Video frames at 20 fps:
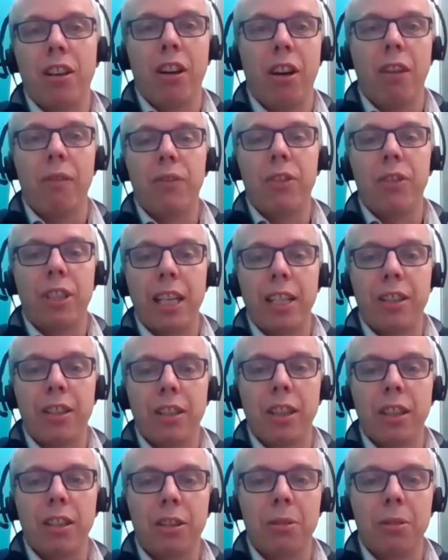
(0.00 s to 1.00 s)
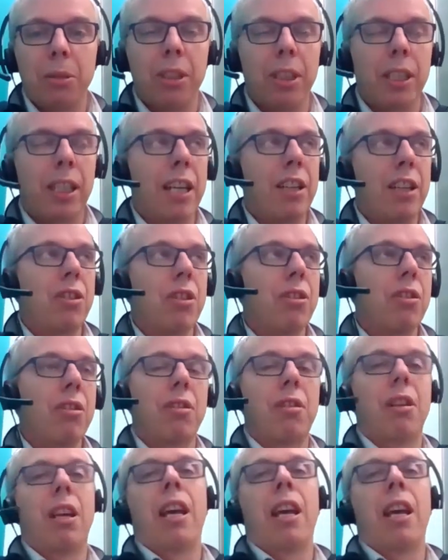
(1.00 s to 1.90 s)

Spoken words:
of data communications,